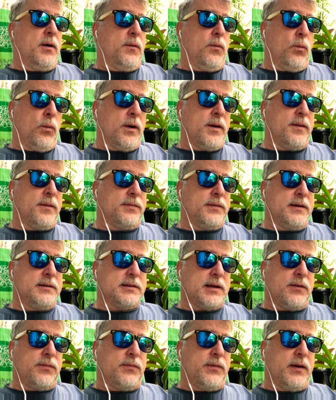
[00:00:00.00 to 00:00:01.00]
one of the
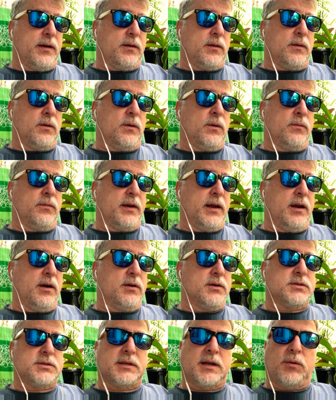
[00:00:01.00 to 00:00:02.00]
things I feel over
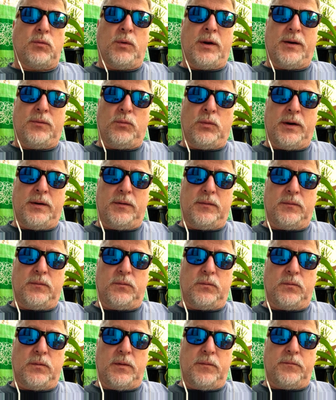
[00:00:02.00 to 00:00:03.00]
here is that when
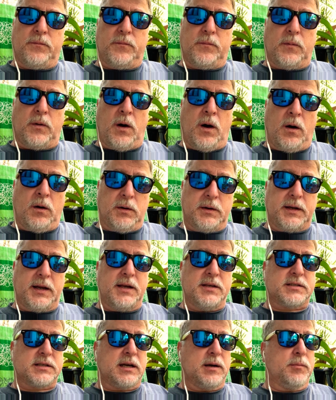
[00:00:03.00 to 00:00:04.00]

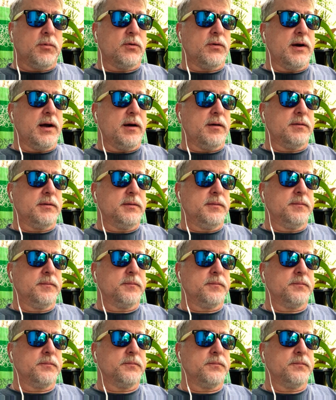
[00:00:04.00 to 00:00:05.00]
holidays come around,
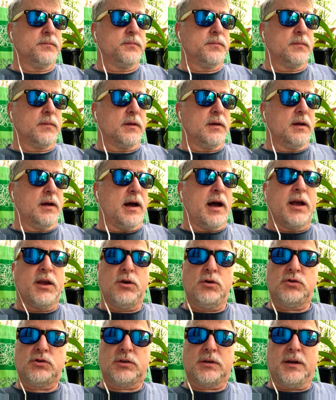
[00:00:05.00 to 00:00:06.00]
I
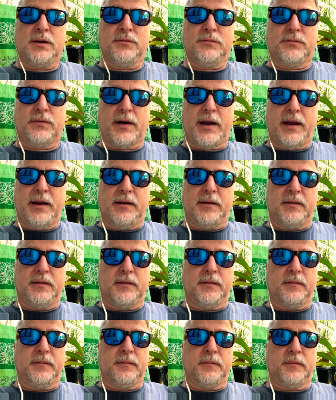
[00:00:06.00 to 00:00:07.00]
usually invite
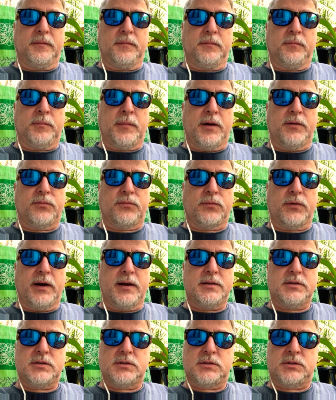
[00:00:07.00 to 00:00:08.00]
my
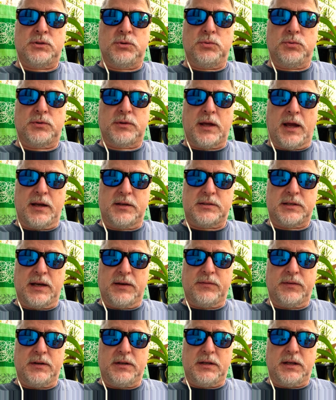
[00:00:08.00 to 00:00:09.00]
friends to
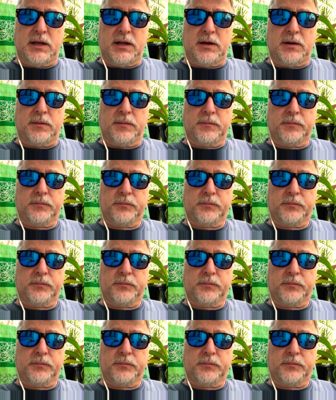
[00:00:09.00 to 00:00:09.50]
Thanksgiving dinner